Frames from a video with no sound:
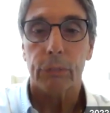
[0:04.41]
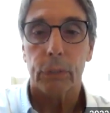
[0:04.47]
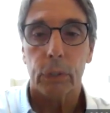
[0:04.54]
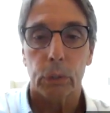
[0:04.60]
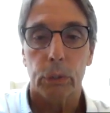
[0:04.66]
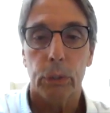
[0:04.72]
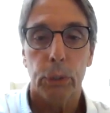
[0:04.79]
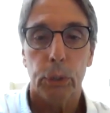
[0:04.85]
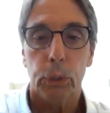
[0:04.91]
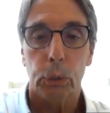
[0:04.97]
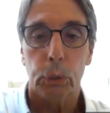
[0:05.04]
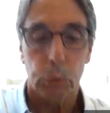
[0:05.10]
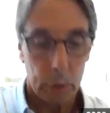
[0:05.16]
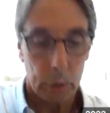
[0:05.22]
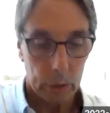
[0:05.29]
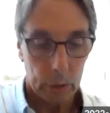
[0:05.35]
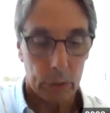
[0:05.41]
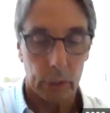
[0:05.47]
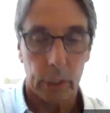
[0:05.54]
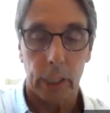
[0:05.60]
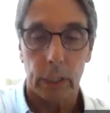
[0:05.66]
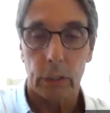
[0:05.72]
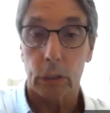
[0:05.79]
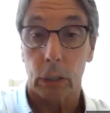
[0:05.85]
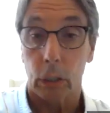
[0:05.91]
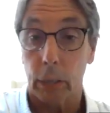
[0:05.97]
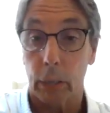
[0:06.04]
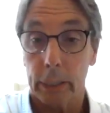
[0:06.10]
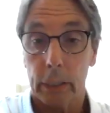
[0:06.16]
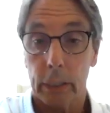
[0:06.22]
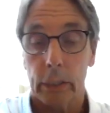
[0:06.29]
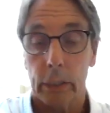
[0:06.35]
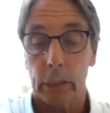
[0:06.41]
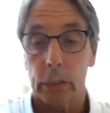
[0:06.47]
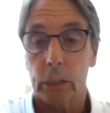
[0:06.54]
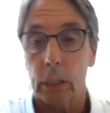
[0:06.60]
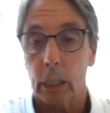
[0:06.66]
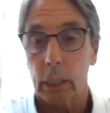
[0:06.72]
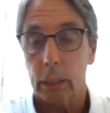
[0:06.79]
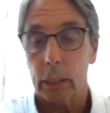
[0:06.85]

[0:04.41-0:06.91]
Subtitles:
you're new to this, so I did this